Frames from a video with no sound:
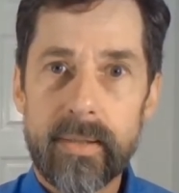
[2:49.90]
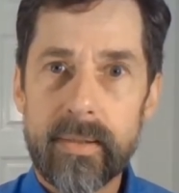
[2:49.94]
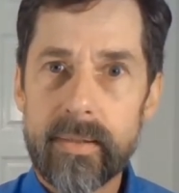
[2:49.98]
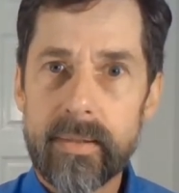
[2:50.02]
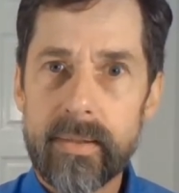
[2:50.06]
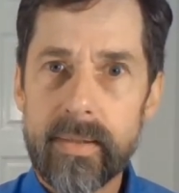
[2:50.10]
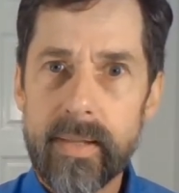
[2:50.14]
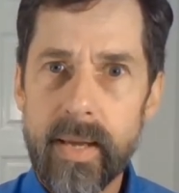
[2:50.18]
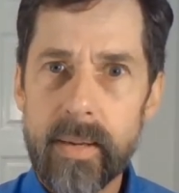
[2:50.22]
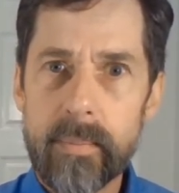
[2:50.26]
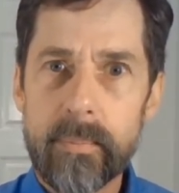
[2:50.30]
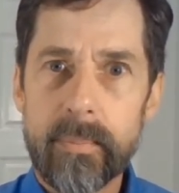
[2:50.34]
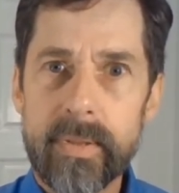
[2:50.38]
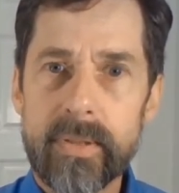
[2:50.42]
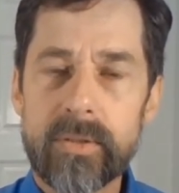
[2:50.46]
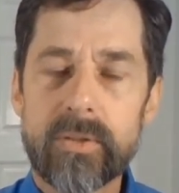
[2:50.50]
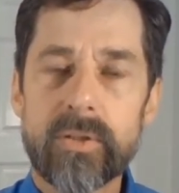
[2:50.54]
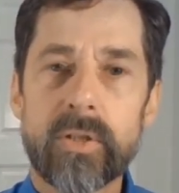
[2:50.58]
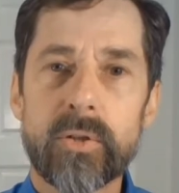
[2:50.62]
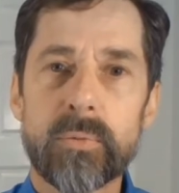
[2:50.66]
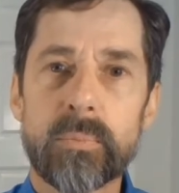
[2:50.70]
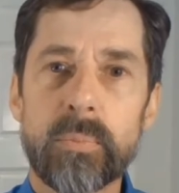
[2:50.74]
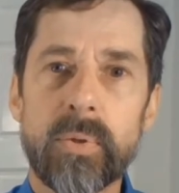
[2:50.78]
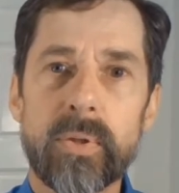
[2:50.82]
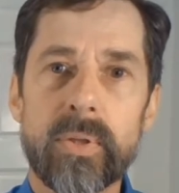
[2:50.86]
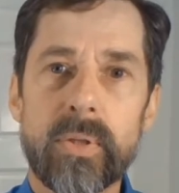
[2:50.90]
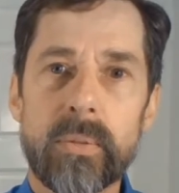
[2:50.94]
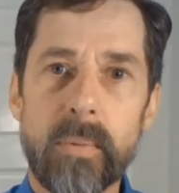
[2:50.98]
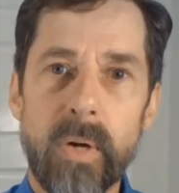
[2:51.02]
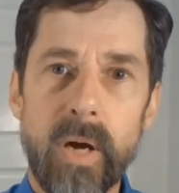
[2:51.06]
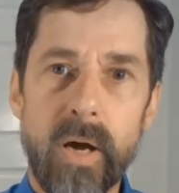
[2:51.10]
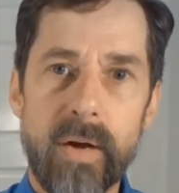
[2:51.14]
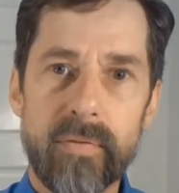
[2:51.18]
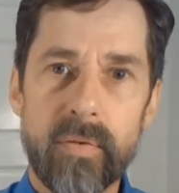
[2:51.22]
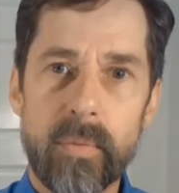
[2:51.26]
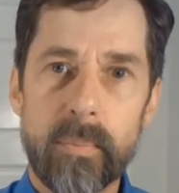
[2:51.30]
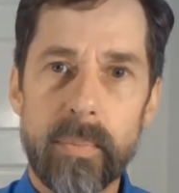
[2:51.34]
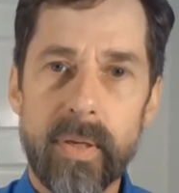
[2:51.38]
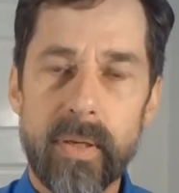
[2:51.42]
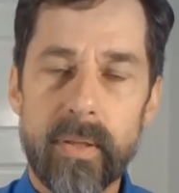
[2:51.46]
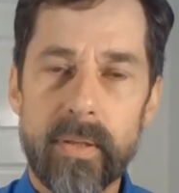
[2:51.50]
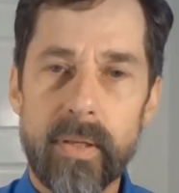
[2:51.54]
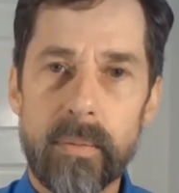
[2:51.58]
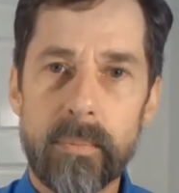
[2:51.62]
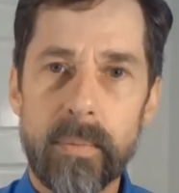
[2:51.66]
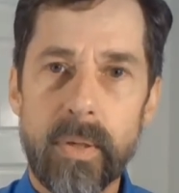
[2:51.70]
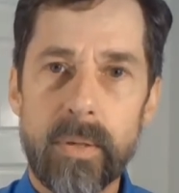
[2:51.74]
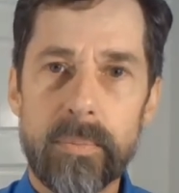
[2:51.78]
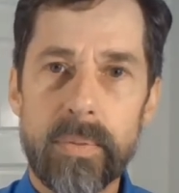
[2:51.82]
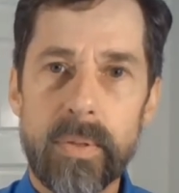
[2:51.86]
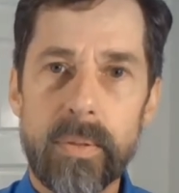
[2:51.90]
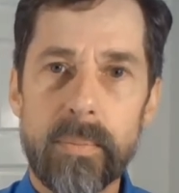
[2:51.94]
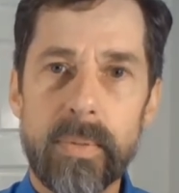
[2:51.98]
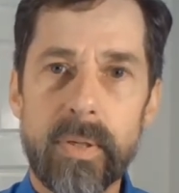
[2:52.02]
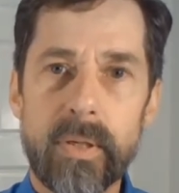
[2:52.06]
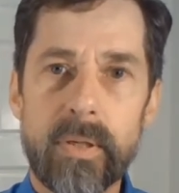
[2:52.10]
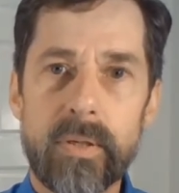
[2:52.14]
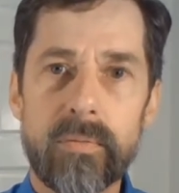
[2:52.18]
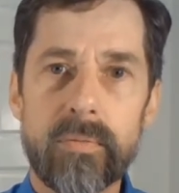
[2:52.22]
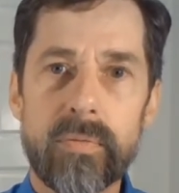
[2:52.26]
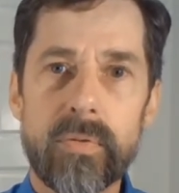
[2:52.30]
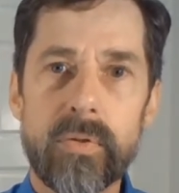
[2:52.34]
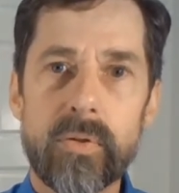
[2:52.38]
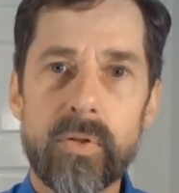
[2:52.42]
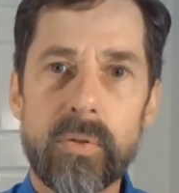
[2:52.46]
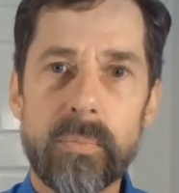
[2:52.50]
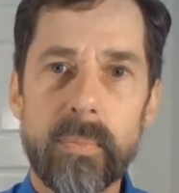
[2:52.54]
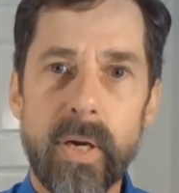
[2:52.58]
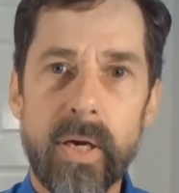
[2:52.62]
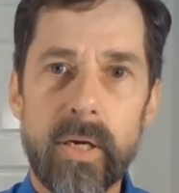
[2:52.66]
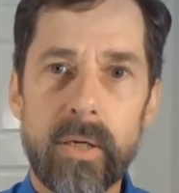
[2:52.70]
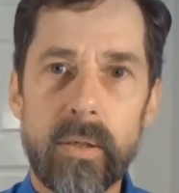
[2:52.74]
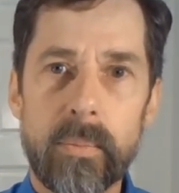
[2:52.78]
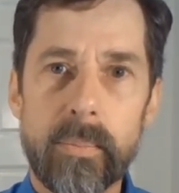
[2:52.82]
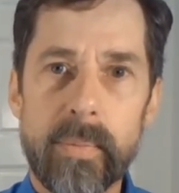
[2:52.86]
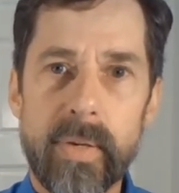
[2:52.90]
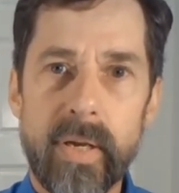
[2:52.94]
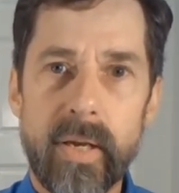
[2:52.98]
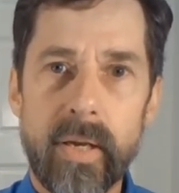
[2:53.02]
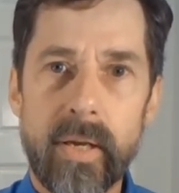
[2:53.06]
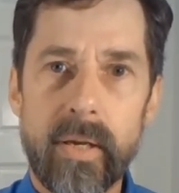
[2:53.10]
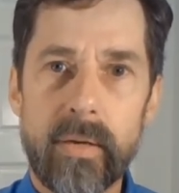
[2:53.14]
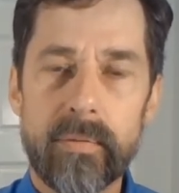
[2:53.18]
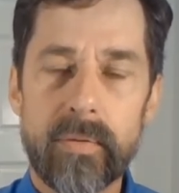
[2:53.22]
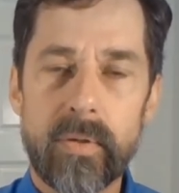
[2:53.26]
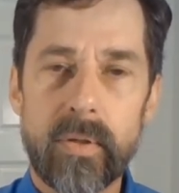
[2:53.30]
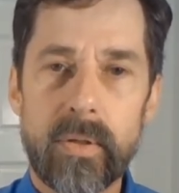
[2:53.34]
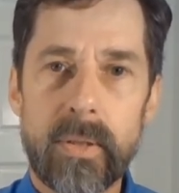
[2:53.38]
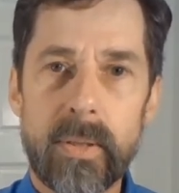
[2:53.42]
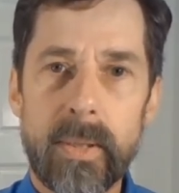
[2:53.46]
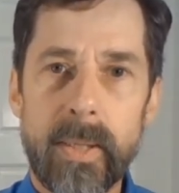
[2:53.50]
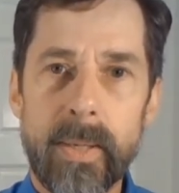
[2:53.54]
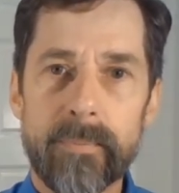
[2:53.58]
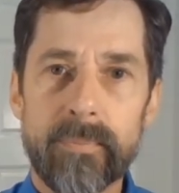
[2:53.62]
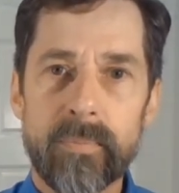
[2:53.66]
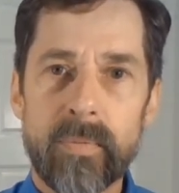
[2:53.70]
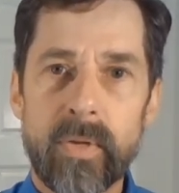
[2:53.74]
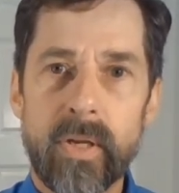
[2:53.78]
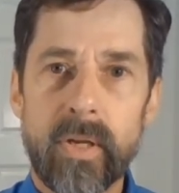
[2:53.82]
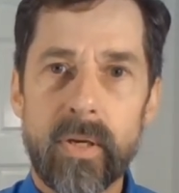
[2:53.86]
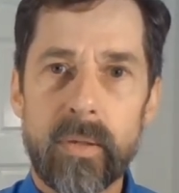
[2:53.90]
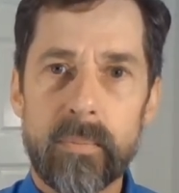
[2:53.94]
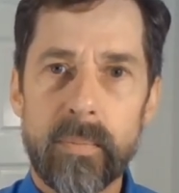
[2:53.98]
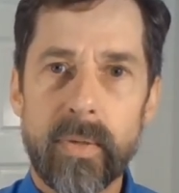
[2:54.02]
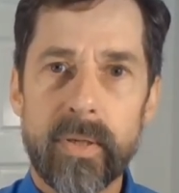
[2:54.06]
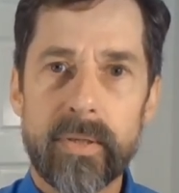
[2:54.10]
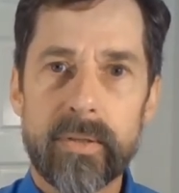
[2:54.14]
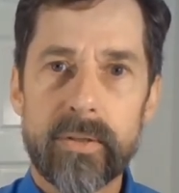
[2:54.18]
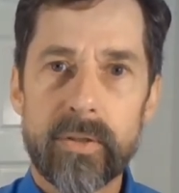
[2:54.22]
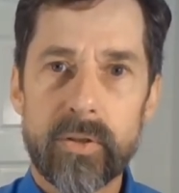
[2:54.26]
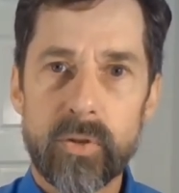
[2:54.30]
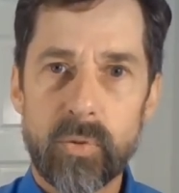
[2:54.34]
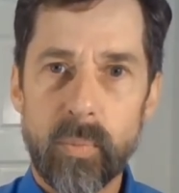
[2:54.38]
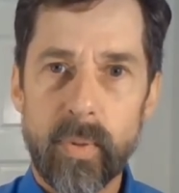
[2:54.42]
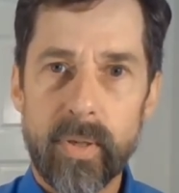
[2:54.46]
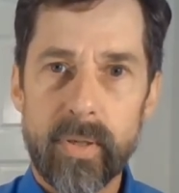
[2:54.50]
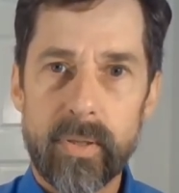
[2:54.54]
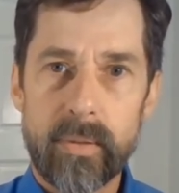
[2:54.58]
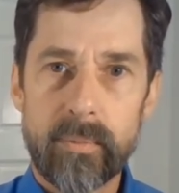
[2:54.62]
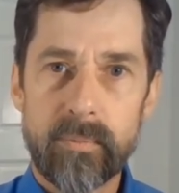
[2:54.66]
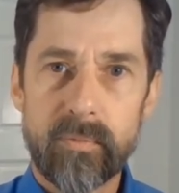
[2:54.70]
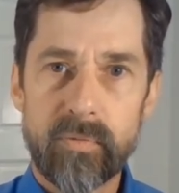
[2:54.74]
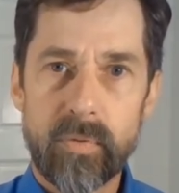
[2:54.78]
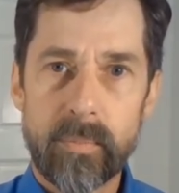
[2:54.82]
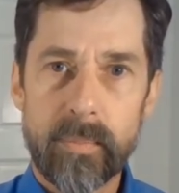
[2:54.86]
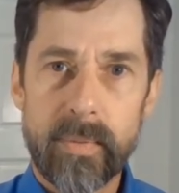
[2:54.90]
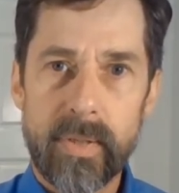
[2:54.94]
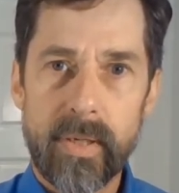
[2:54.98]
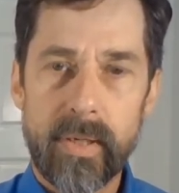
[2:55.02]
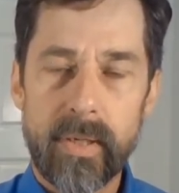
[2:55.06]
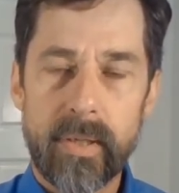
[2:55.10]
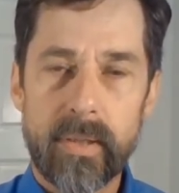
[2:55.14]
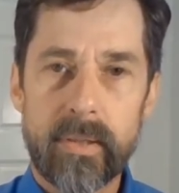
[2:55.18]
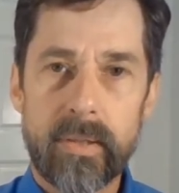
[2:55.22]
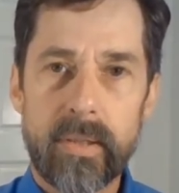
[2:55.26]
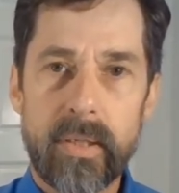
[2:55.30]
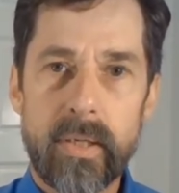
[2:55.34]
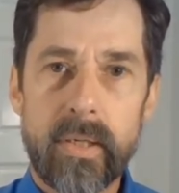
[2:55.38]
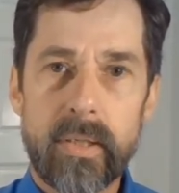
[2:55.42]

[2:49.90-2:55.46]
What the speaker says: that might just put them off a bit. They might be a bit confused by your behavior, and it might dissuade them from eating.